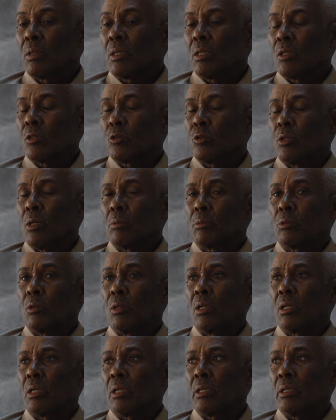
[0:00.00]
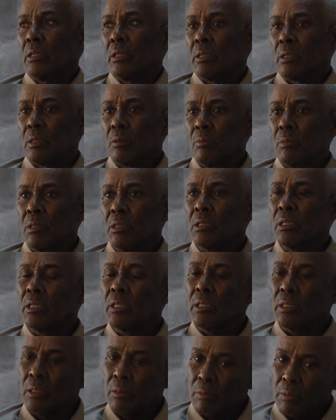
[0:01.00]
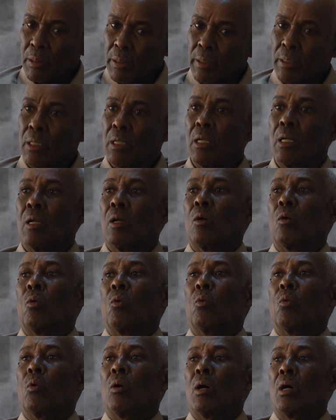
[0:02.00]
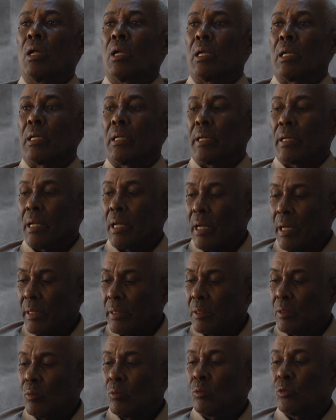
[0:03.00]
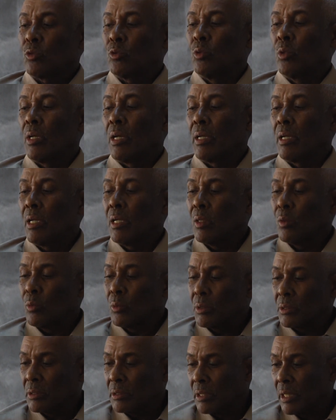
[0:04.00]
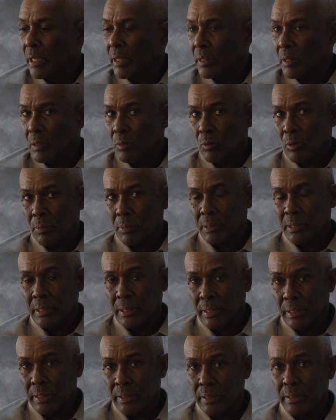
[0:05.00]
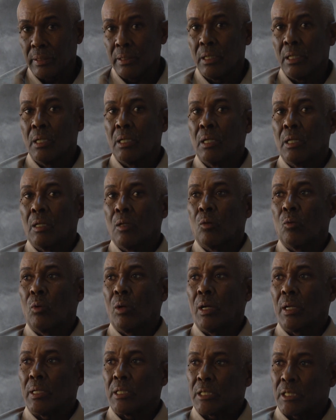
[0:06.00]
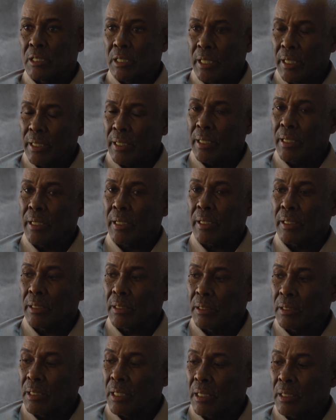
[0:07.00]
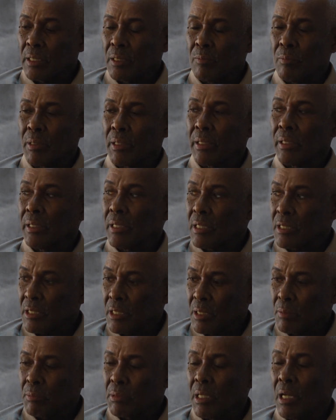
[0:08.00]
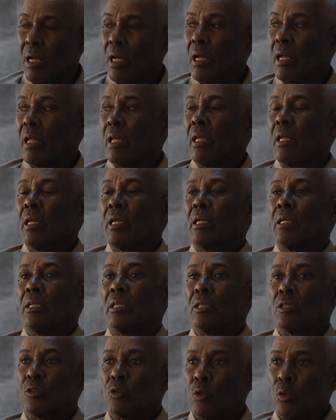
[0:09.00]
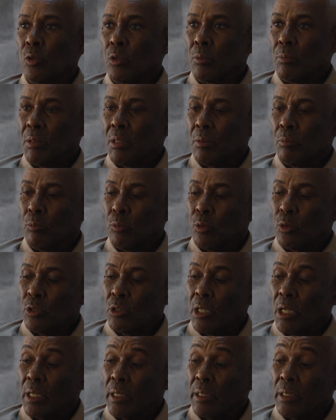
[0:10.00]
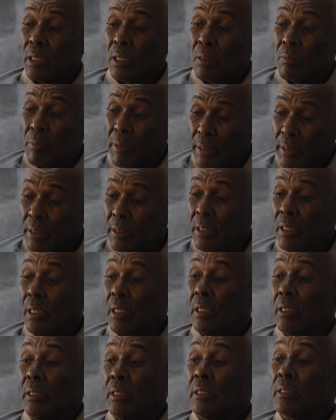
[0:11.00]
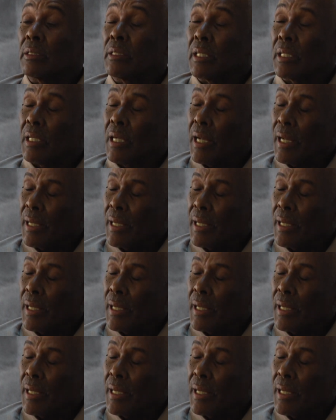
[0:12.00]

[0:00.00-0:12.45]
They were brought to the Gebele military base. They were beaten. They were asked to tell what happened to the water tank, what happened, where did it go, and questions that nature that they did not know anything about it.